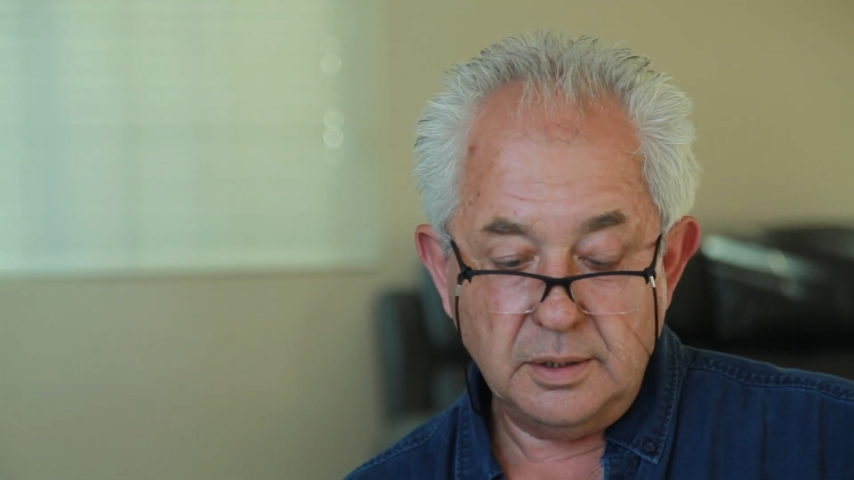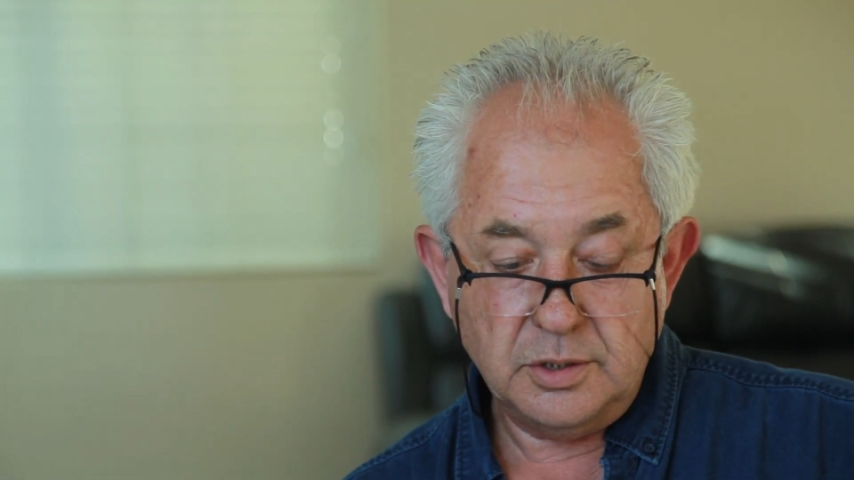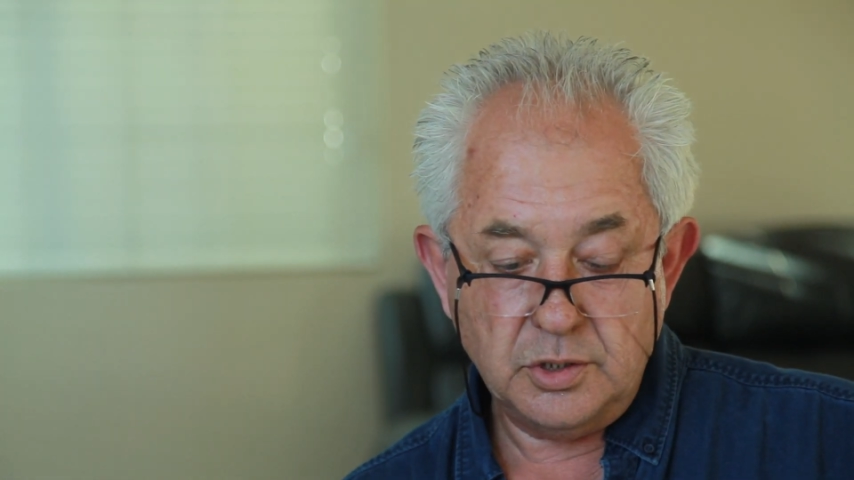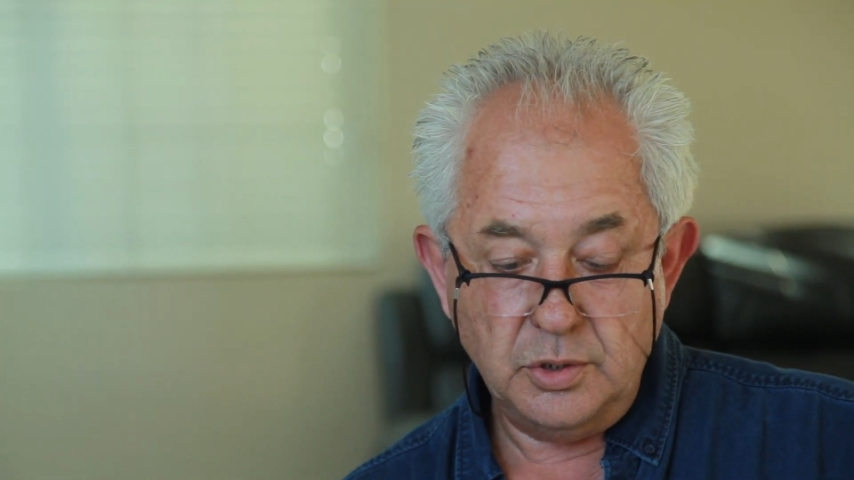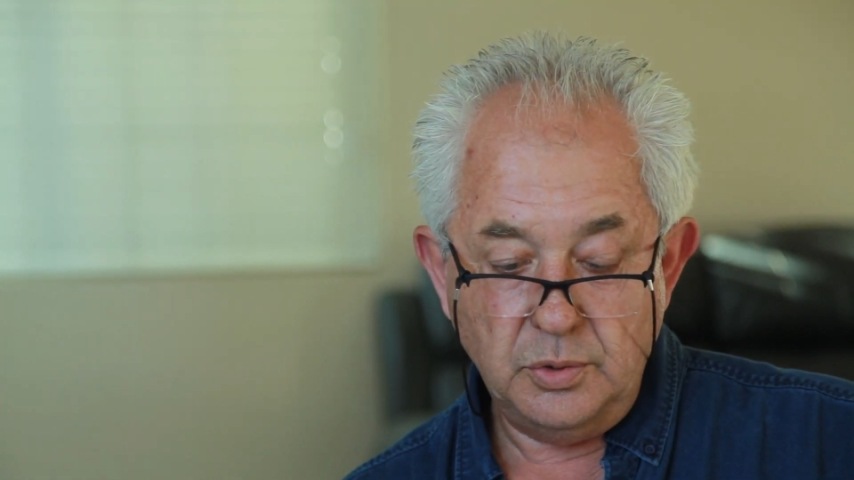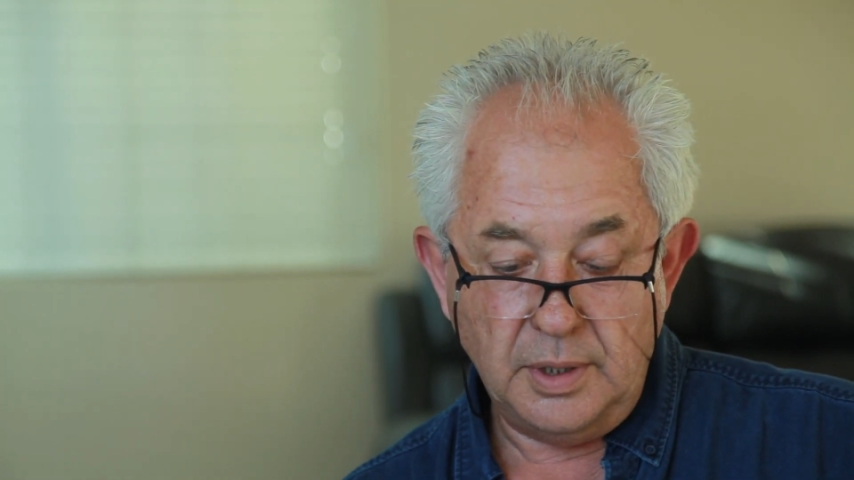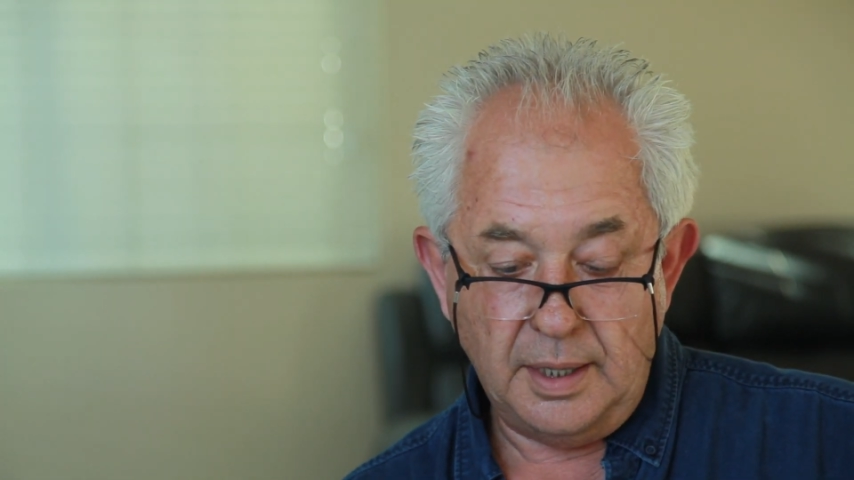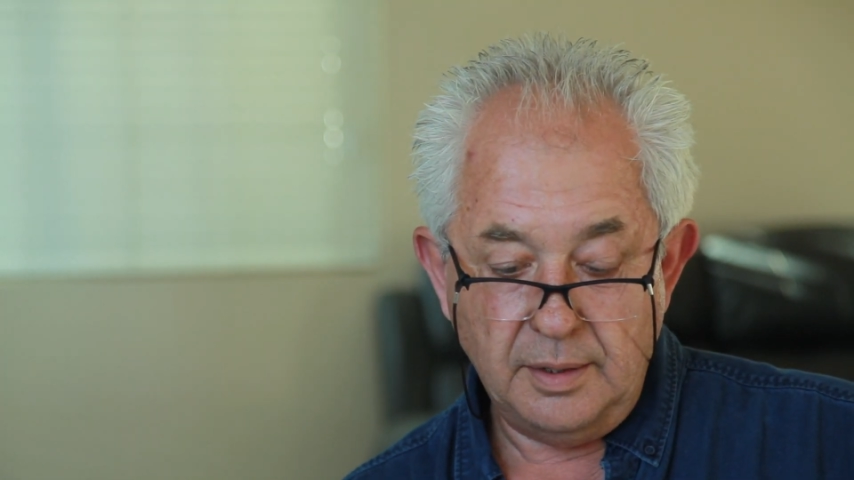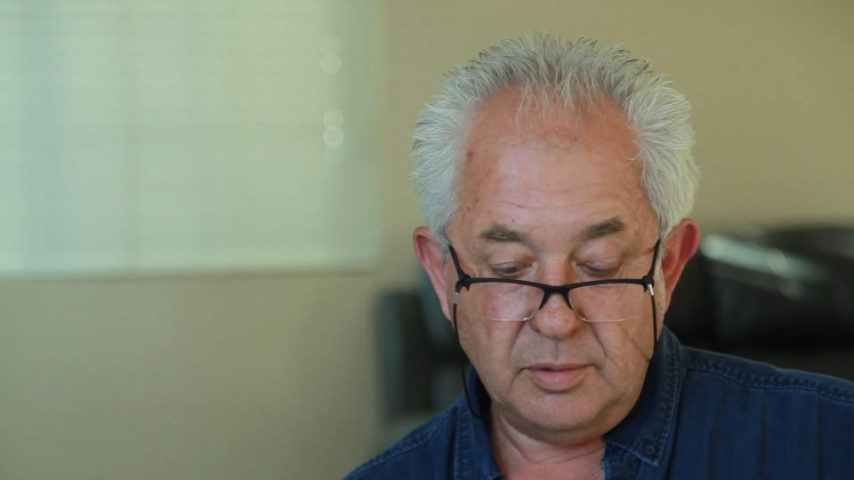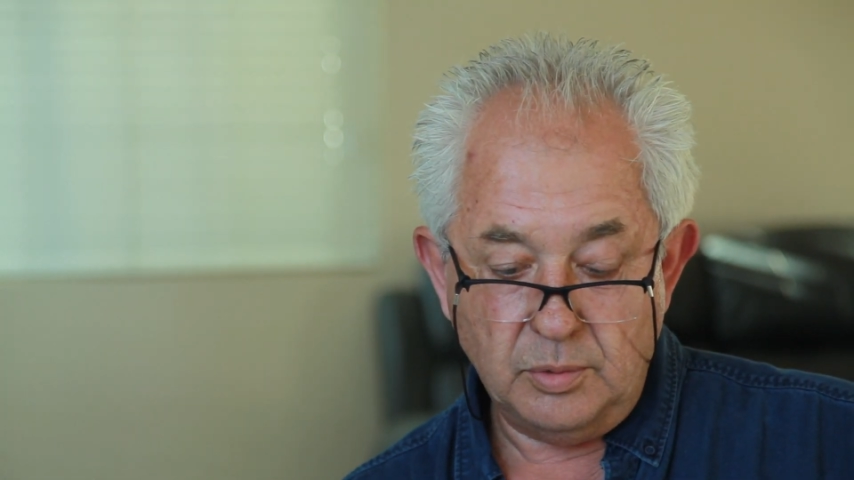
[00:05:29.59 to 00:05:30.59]
soon,
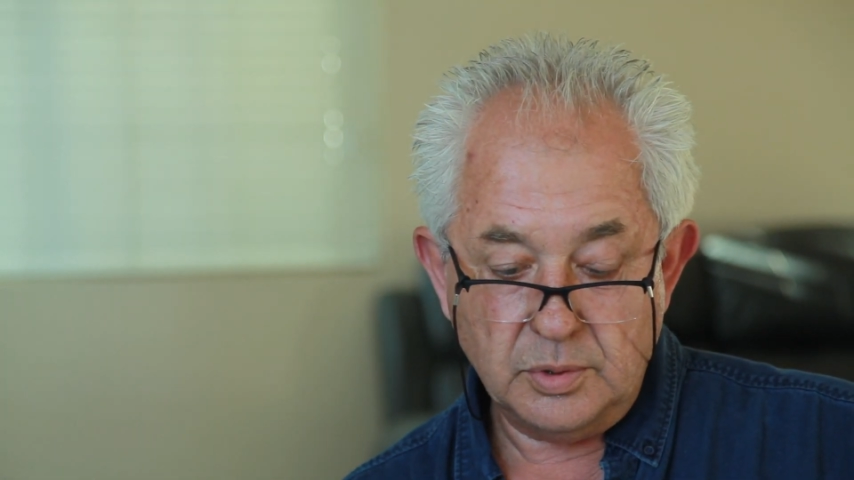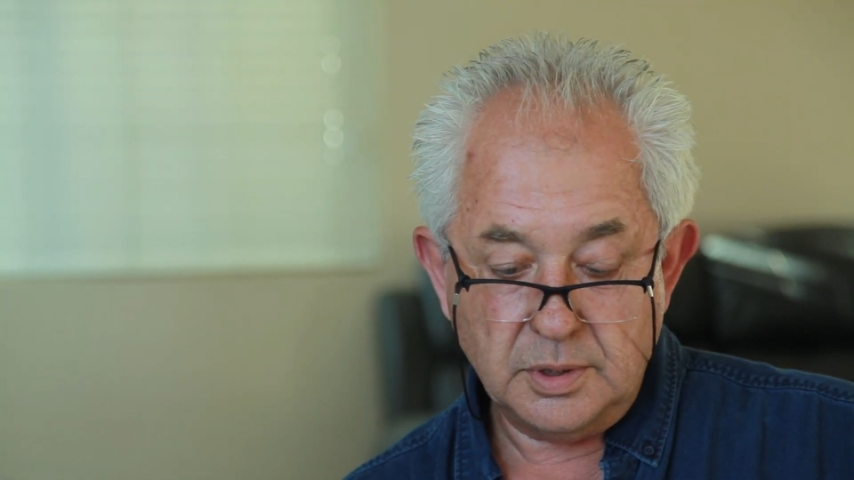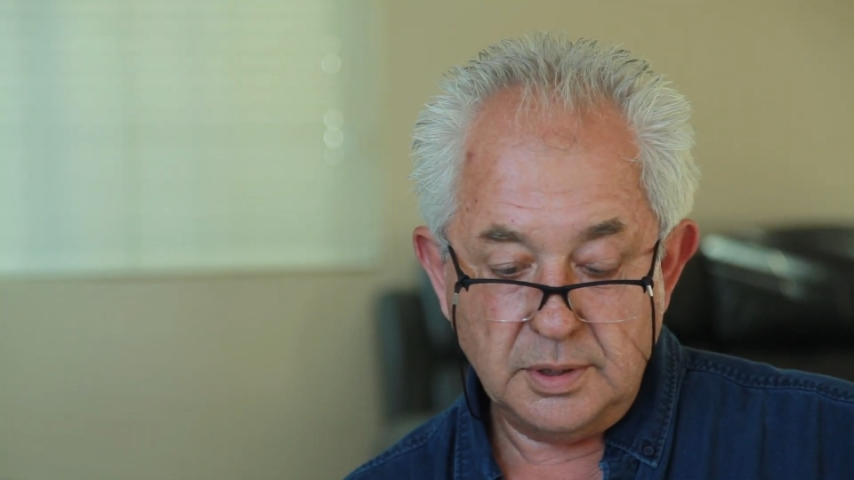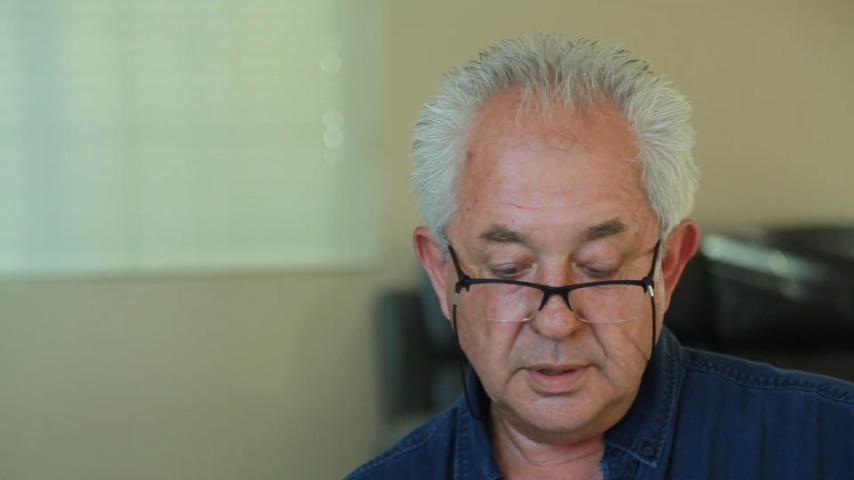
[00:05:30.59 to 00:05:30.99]
I thought.